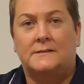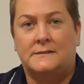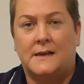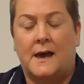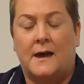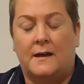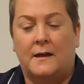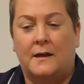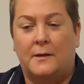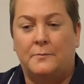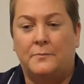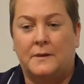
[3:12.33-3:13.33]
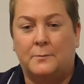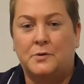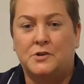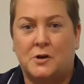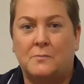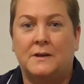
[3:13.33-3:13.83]
It is, yeah.
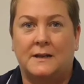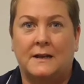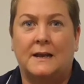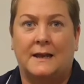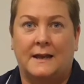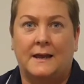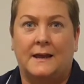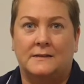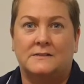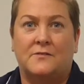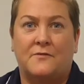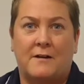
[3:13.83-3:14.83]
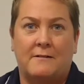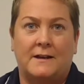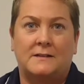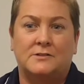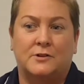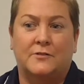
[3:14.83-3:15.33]
Predominantly it's a
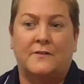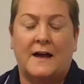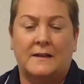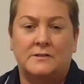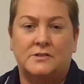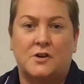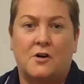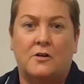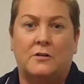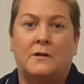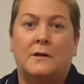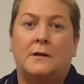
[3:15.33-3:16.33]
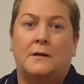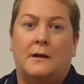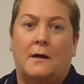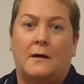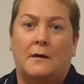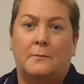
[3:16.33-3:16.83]
very sort of hands-on,
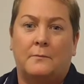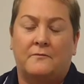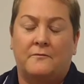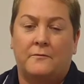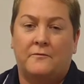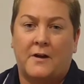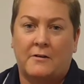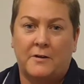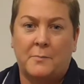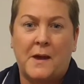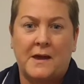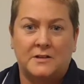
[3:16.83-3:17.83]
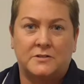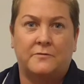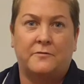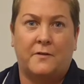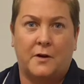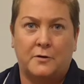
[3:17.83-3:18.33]
very
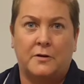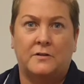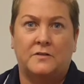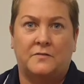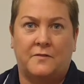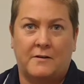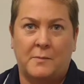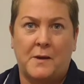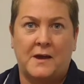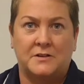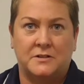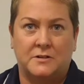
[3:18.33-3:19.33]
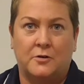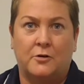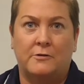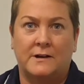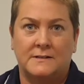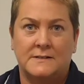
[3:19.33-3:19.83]
patient-focused, very
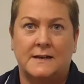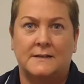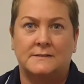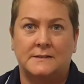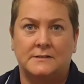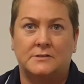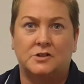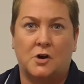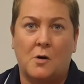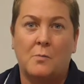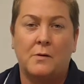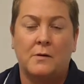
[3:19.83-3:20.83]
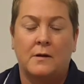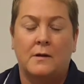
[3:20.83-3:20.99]
patient-orientated job.